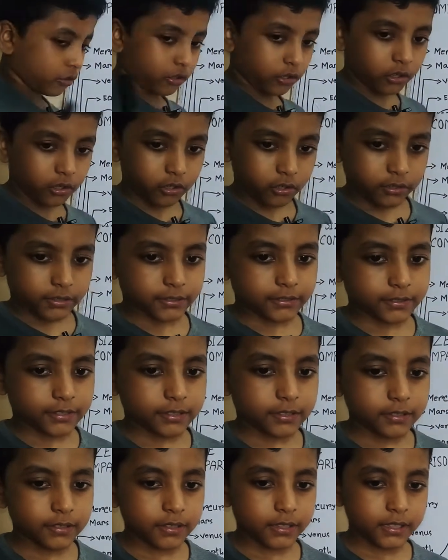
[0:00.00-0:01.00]

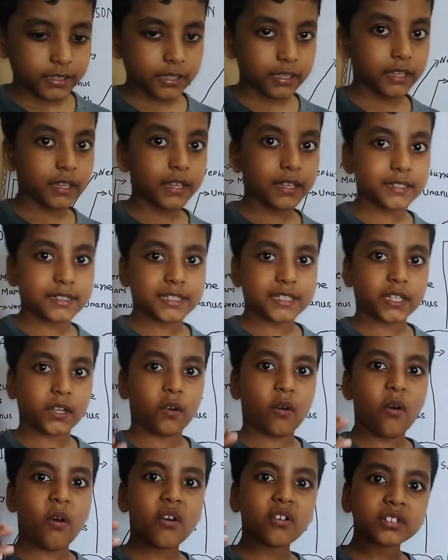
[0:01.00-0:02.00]
Earth is the
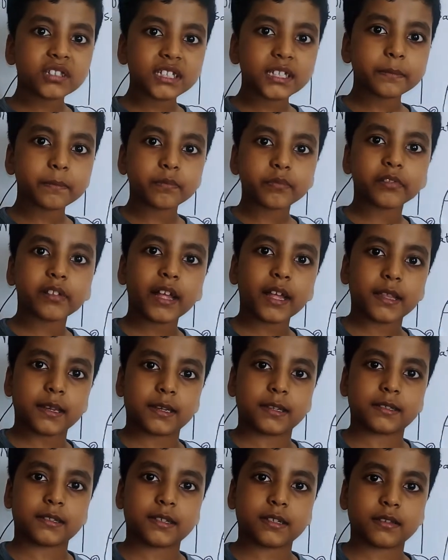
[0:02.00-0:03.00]
only
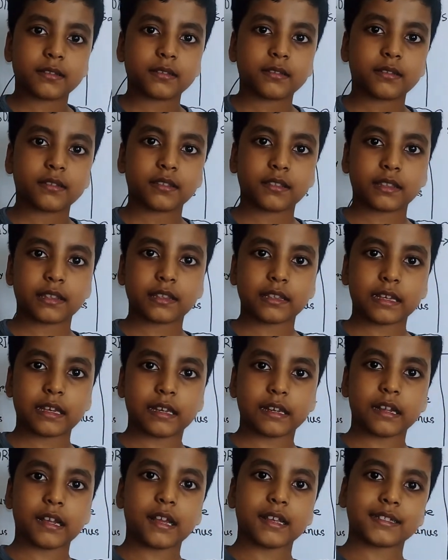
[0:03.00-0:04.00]
planet
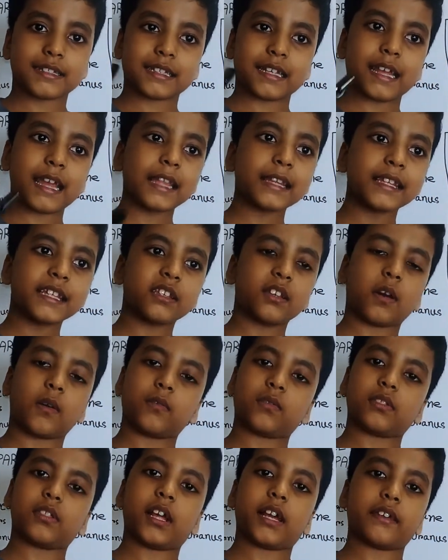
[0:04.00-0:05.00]
that has any
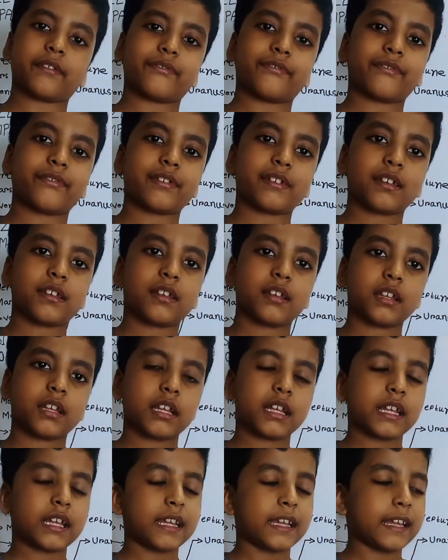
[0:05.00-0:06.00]
known life.
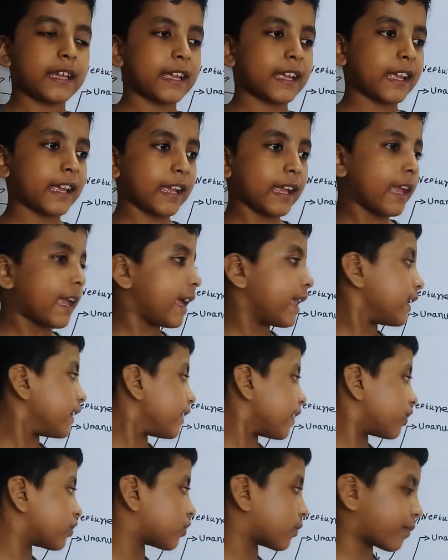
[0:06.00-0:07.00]

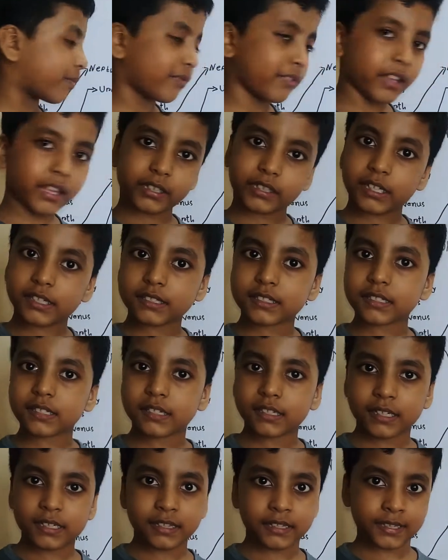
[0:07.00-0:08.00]
Any other planet
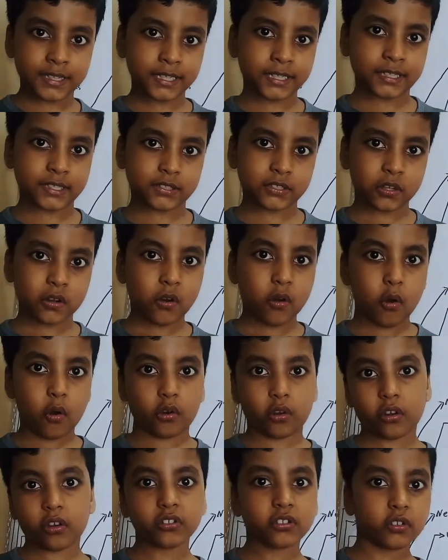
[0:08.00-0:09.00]
in these
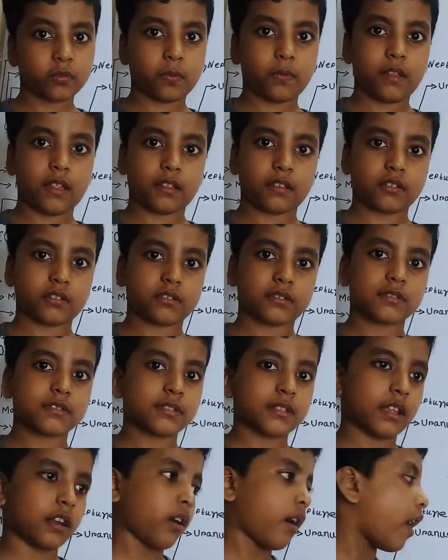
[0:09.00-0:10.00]
or other planets
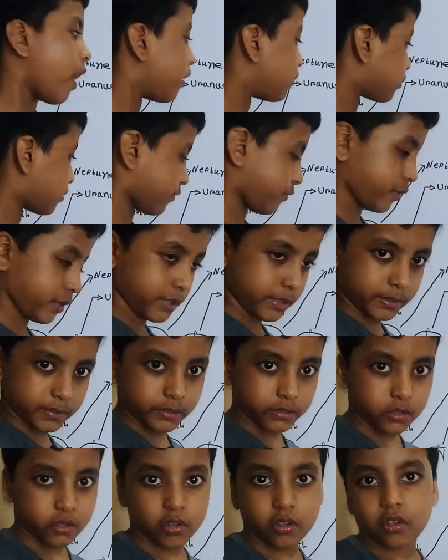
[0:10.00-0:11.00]
that are out of these
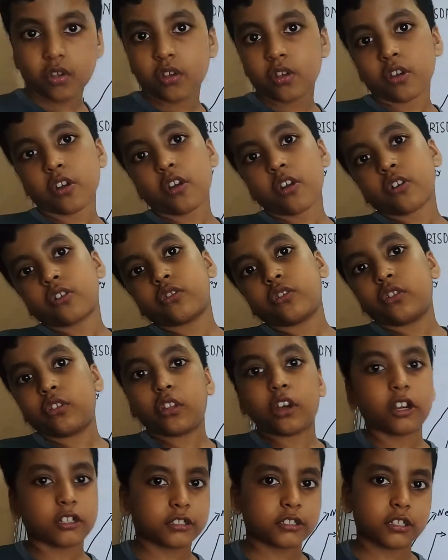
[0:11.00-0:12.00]
are
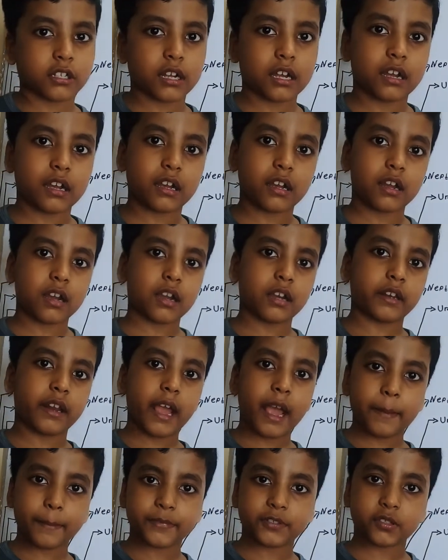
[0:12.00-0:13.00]
not
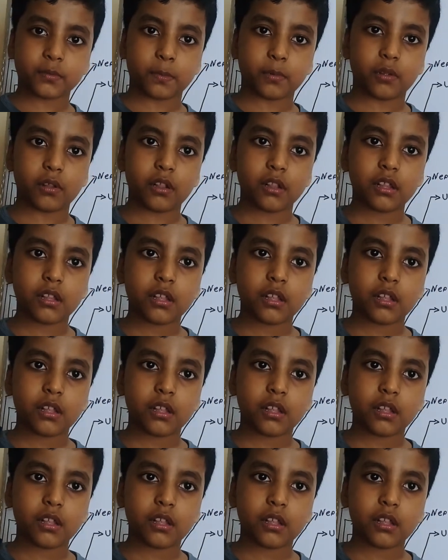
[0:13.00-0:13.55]
uninhabitable.